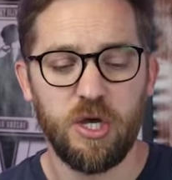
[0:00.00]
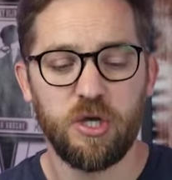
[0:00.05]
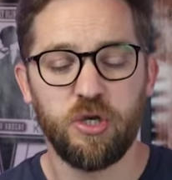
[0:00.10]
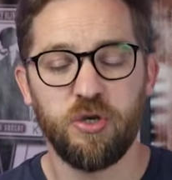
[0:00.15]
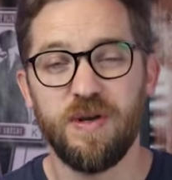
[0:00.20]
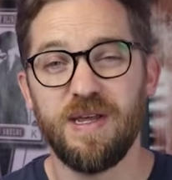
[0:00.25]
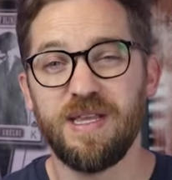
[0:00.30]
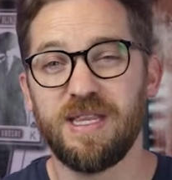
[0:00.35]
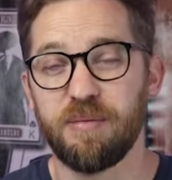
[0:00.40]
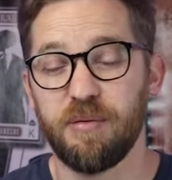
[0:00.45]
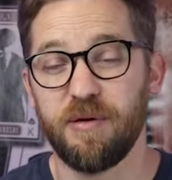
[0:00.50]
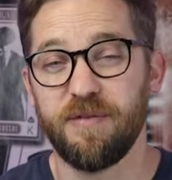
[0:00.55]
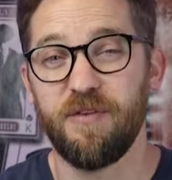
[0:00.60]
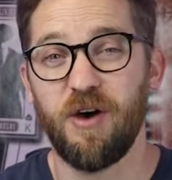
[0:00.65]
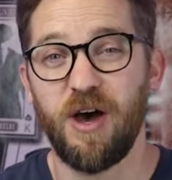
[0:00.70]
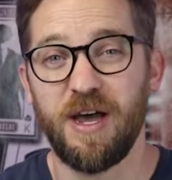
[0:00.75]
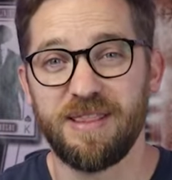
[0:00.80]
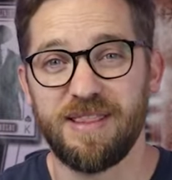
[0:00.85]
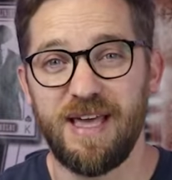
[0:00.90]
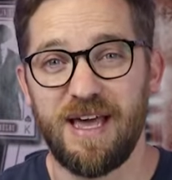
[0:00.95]
You need to
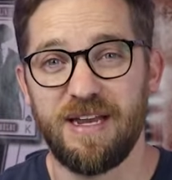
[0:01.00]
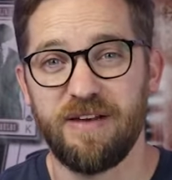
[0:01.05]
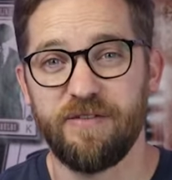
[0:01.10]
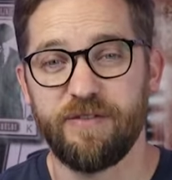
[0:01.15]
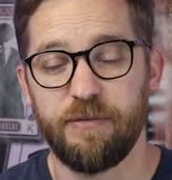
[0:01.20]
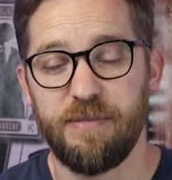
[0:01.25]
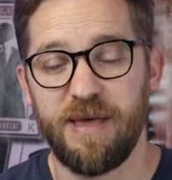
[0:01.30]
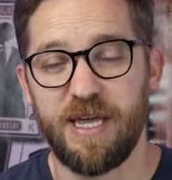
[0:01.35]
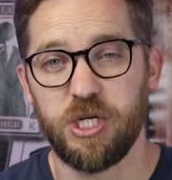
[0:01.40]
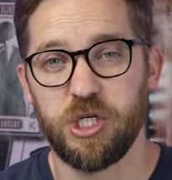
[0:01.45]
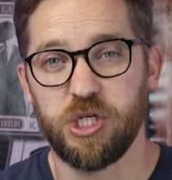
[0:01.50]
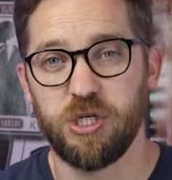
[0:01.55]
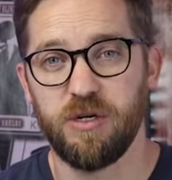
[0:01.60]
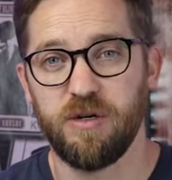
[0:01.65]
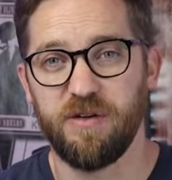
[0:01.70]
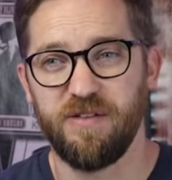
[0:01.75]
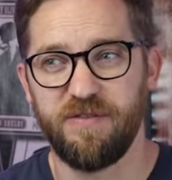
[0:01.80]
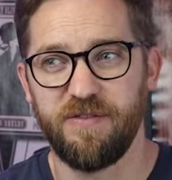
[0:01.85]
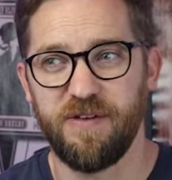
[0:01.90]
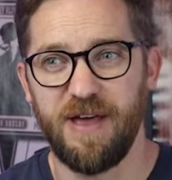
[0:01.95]
provide that
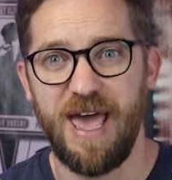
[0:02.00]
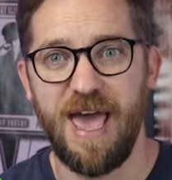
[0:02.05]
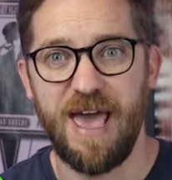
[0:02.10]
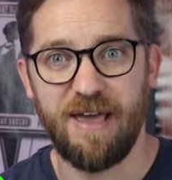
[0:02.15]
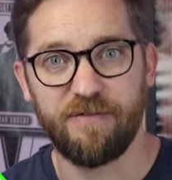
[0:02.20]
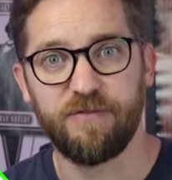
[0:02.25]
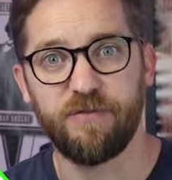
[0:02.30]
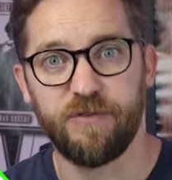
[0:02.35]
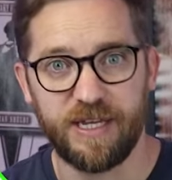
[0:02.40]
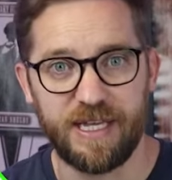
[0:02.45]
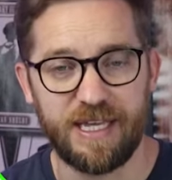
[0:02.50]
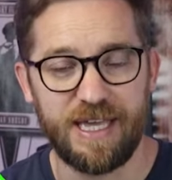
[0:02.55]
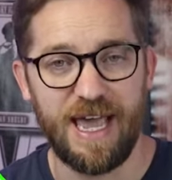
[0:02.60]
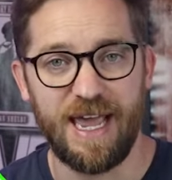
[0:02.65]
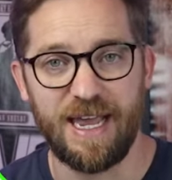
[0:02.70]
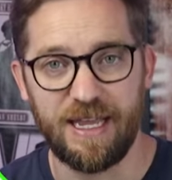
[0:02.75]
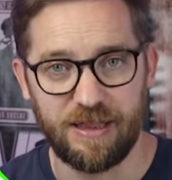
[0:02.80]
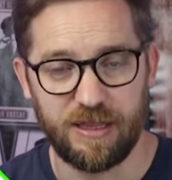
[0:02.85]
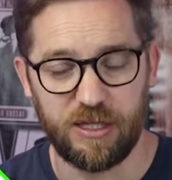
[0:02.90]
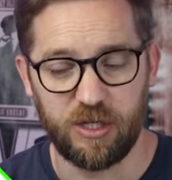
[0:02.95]
information for every
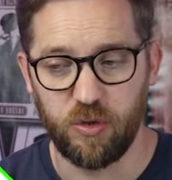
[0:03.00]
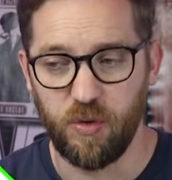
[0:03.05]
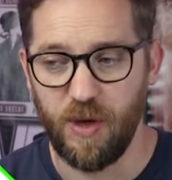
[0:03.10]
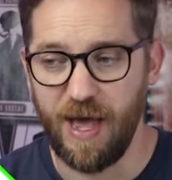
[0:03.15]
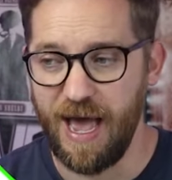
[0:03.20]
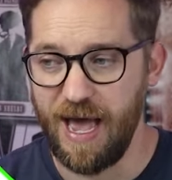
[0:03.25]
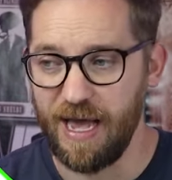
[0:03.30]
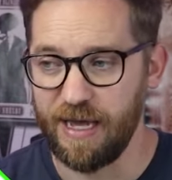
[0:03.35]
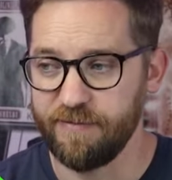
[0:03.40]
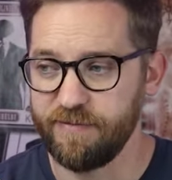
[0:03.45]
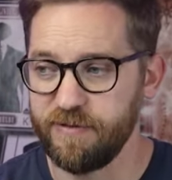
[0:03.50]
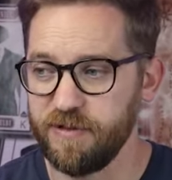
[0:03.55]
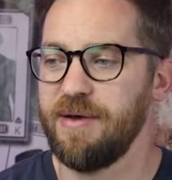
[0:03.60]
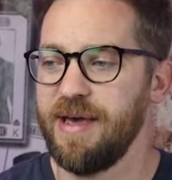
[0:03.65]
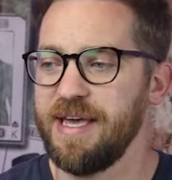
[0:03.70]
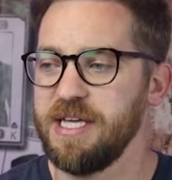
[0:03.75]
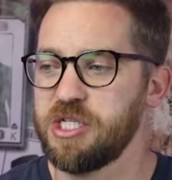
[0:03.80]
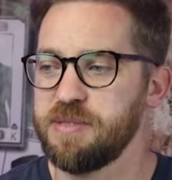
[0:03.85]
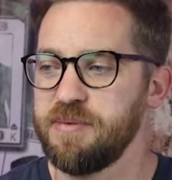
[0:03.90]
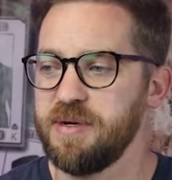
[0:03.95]
gain that you have. Now,
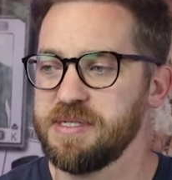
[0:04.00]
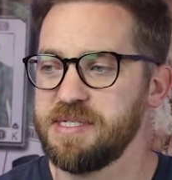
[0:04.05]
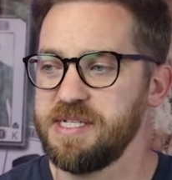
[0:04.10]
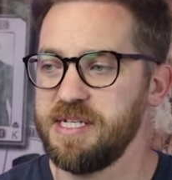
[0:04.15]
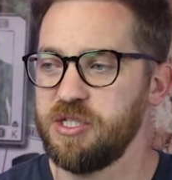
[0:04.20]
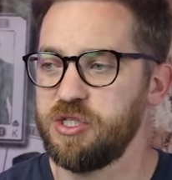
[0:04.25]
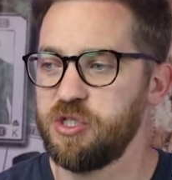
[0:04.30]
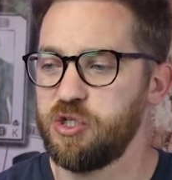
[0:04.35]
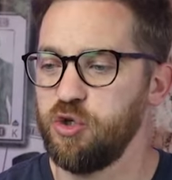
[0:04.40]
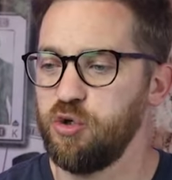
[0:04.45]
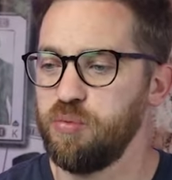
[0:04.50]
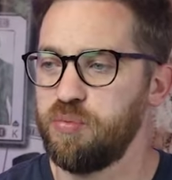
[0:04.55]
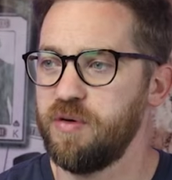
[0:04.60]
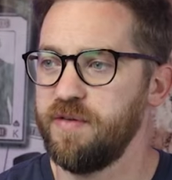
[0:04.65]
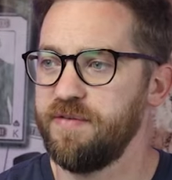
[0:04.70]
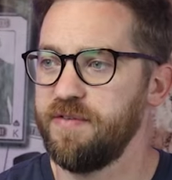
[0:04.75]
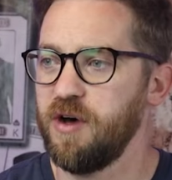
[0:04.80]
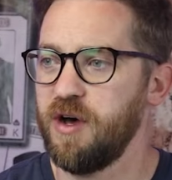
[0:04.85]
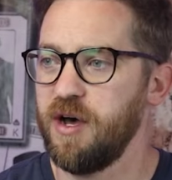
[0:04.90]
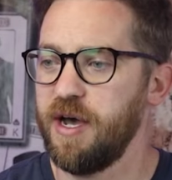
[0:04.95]
HMRC do
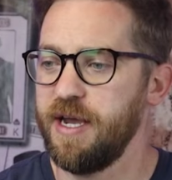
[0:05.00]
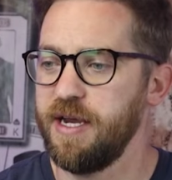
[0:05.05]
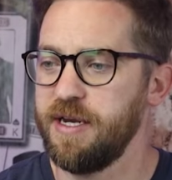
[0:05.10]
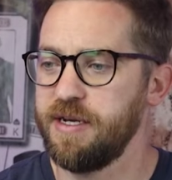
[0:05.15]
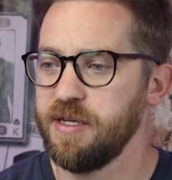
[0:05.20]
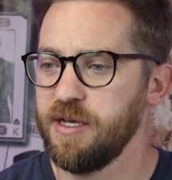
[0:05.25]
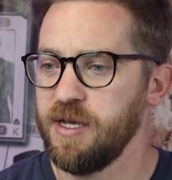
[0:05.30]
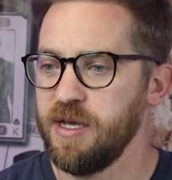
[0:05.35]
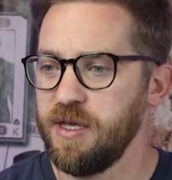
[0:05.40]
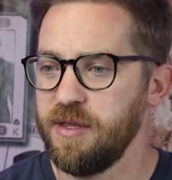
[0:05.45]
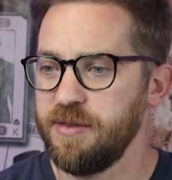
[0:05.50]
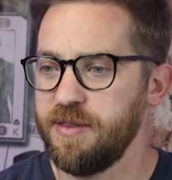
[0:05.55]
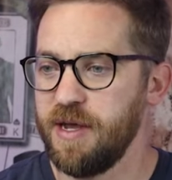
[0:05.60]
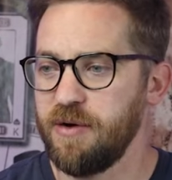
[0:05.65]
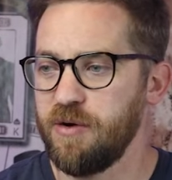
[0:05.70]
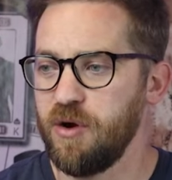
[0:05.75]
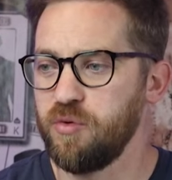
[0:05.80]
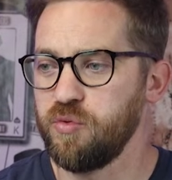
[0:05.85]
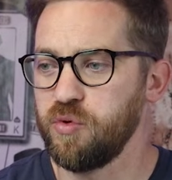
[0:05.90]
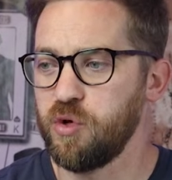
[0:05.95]
provide
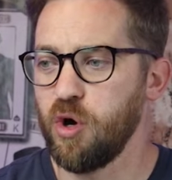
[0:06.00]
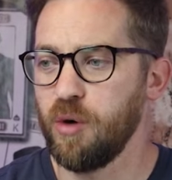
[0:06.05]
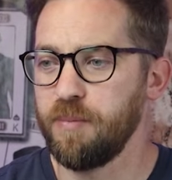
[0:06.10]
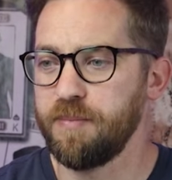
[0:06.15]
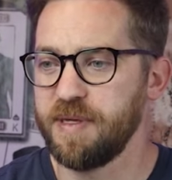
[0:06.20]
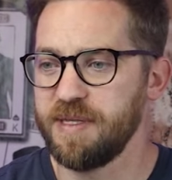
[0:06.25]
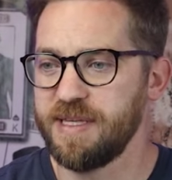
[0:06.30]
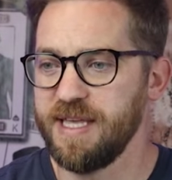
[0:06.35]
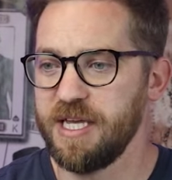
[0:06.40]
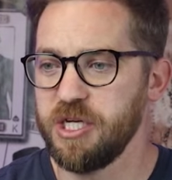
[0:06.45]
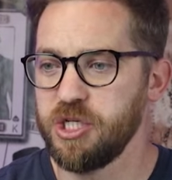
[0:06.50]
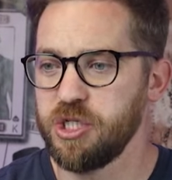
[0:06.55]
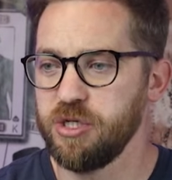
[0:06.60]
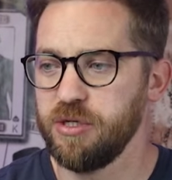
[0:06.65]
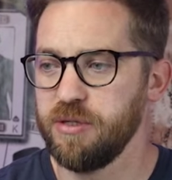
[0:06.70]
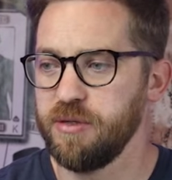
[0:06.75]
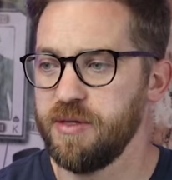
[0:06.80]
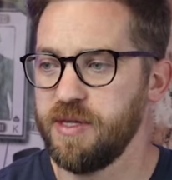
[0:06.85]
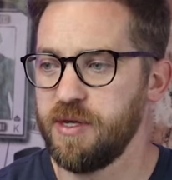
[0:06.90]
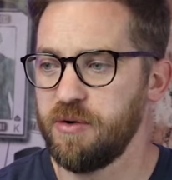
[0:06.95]
their own
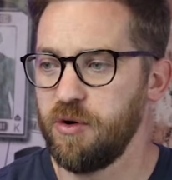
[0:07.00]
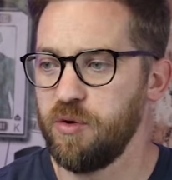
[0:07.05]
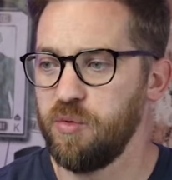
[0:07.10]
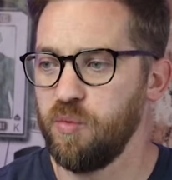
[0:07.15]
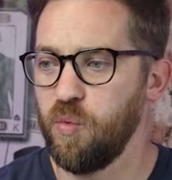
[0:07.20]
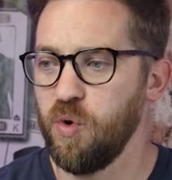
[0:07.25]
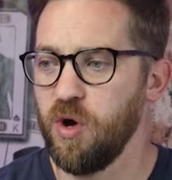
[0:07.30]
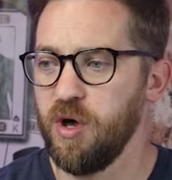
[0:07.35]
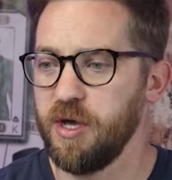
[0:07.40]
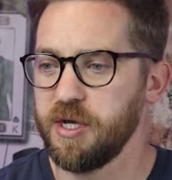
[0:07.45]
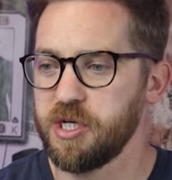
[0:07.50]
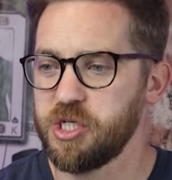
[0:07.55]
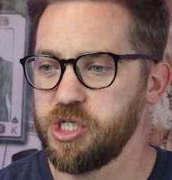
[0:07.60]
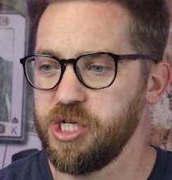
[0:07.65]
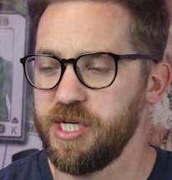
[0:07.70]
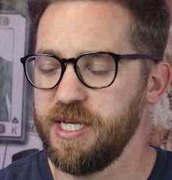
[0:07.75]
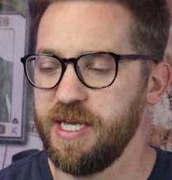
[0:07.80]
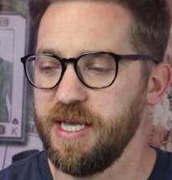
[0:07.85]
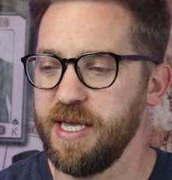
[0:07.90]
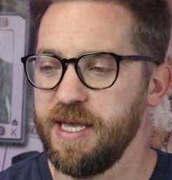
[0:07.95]
computation, their own
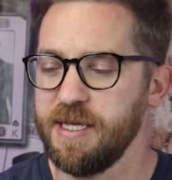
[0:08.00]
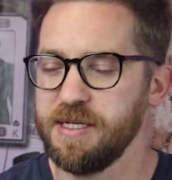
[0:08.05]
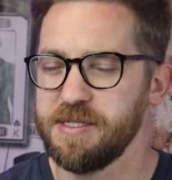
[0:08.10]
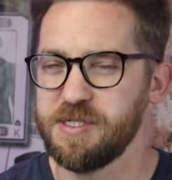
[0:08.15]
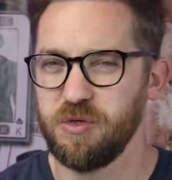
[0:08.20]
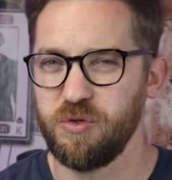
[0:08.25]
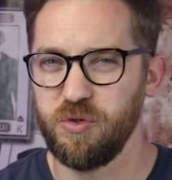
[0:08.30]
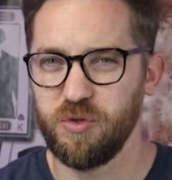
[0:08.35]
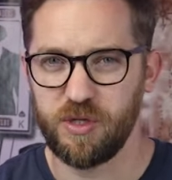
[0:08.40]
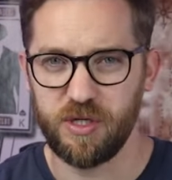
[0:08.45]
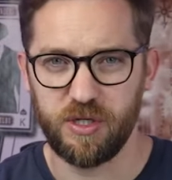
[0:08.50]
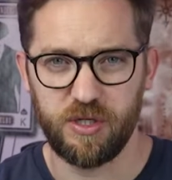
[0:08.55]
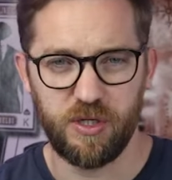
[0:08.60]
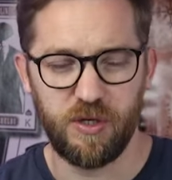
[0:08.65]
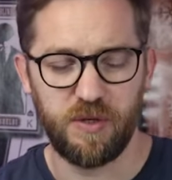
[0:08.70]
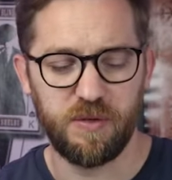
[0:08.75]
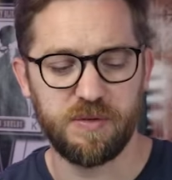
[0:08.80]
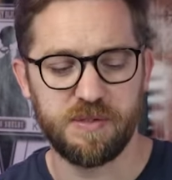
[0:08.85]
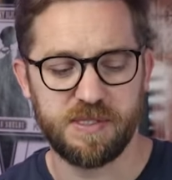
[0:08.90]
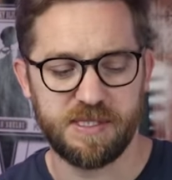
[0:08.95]
worksheet here, so you can
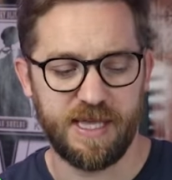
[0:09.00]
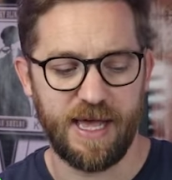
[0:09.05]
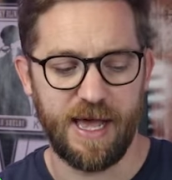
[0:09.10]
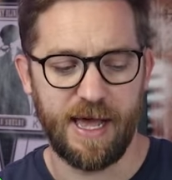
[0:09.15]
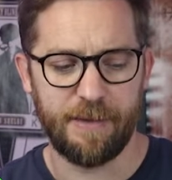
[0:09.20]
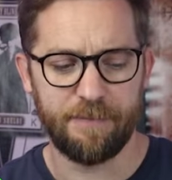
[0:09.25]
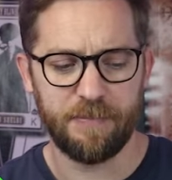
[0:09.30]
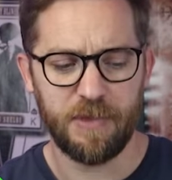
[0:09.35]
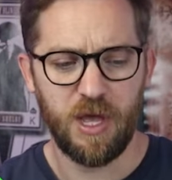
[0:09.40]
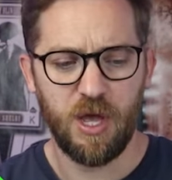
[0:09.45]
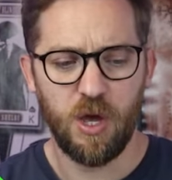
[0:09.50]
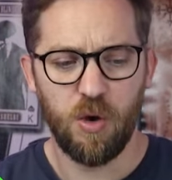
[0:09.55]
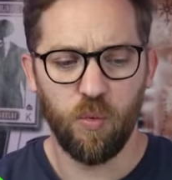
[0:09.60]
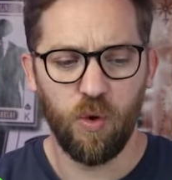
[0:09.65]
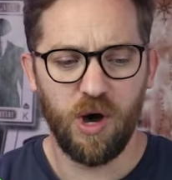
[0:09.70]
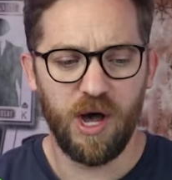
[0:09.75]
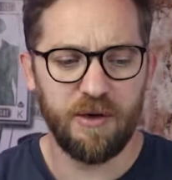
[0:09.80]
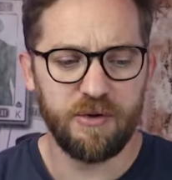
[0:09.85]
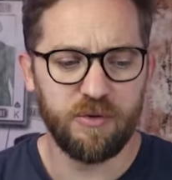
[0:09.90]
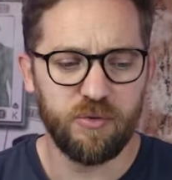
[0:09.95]
use that.
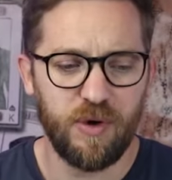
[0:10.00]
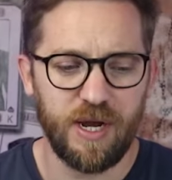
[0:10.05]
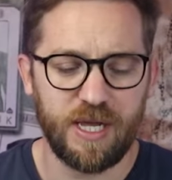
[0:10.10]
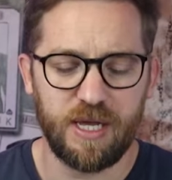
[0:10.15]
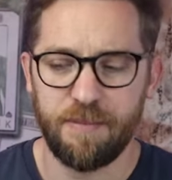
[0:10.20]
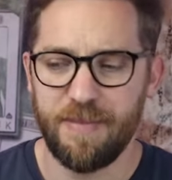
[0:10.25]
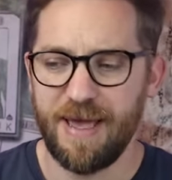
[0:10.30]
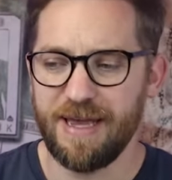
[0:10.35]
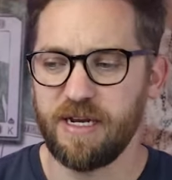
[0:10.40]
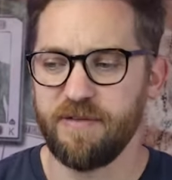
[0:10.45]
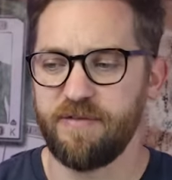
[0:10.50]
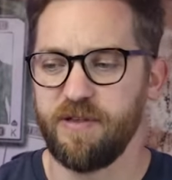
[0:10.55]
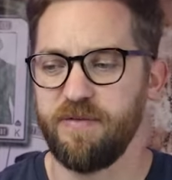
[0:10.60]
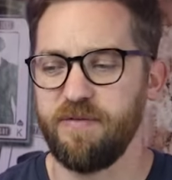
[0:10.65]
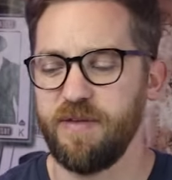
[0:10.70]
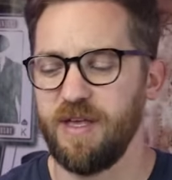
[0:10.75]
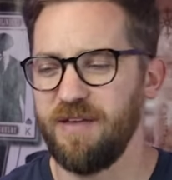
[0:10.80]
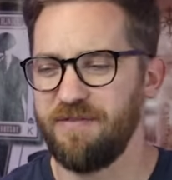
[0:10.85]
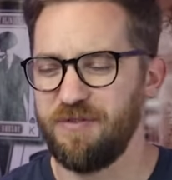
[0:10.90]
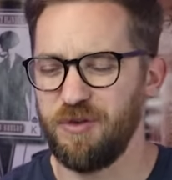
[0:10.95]
What I would recommend,
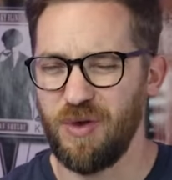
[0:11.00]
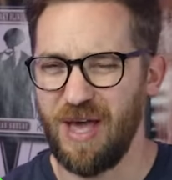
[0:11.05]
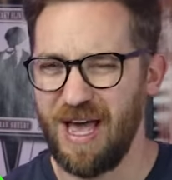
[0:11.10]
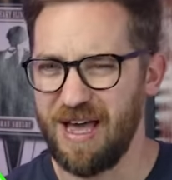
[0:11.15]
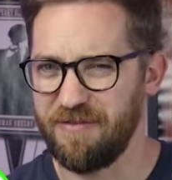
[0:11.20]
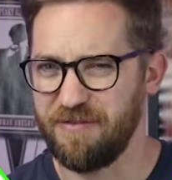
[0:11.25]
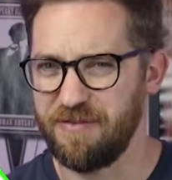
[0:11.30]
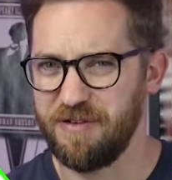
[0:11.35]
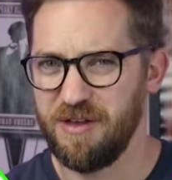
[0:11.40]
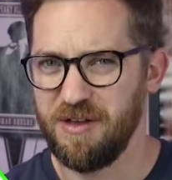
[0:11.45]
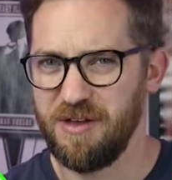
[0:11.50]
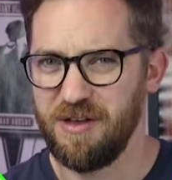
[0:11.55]
if you have